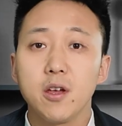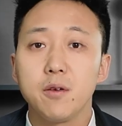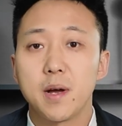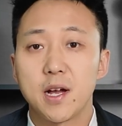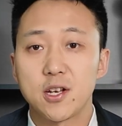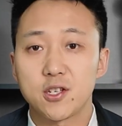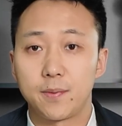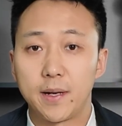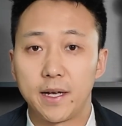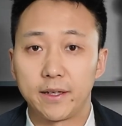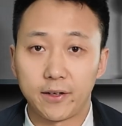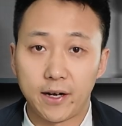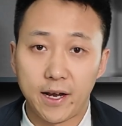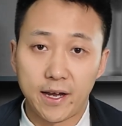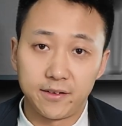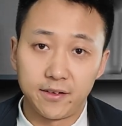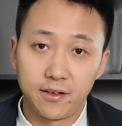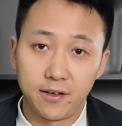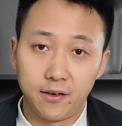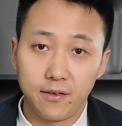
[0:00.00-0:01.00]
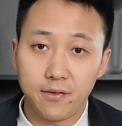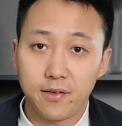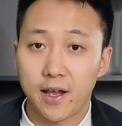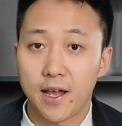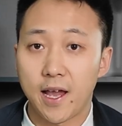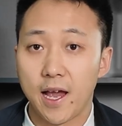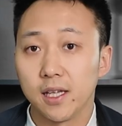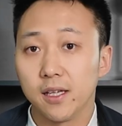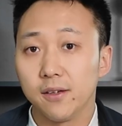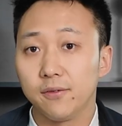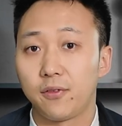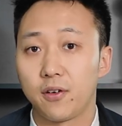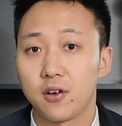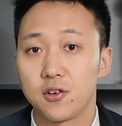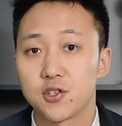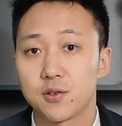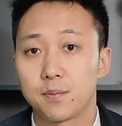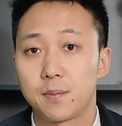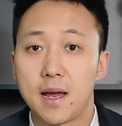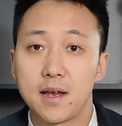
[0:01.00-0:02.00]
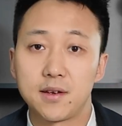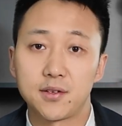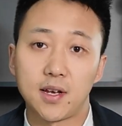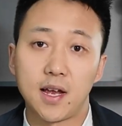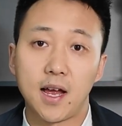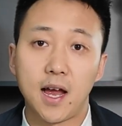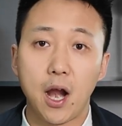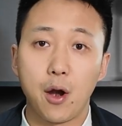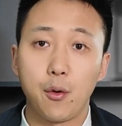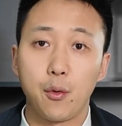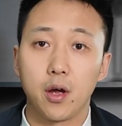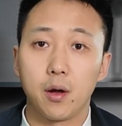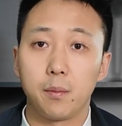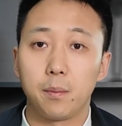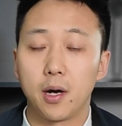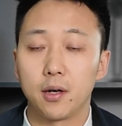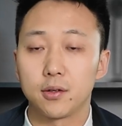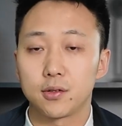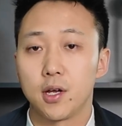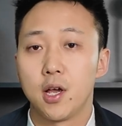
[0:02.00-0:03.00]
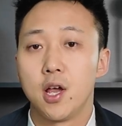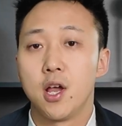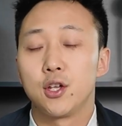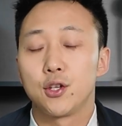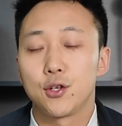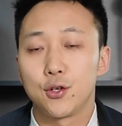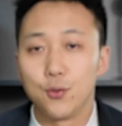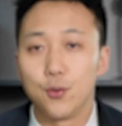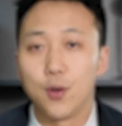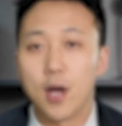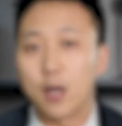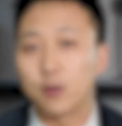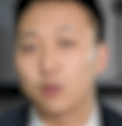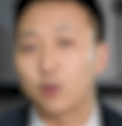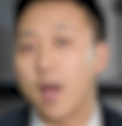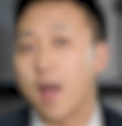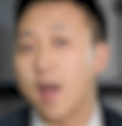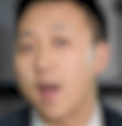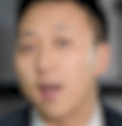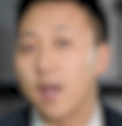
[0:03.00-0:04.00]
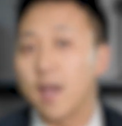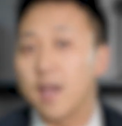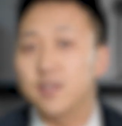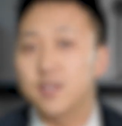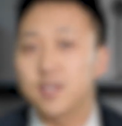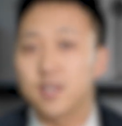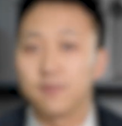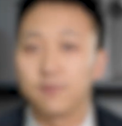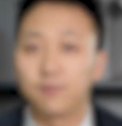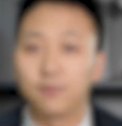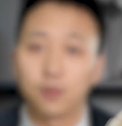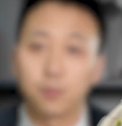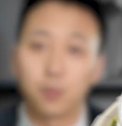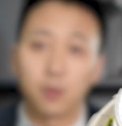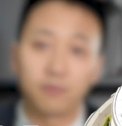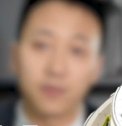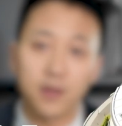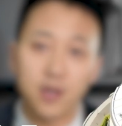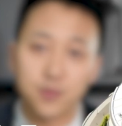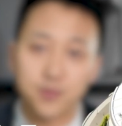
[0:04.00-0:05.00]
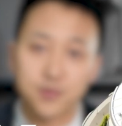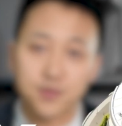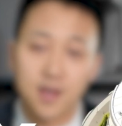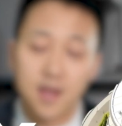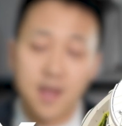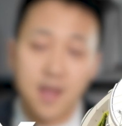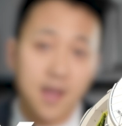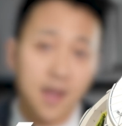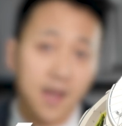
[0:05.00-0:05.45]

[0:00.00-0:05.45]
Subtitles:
you a much better idea, the Canton Fair spans an area about 218 football fields.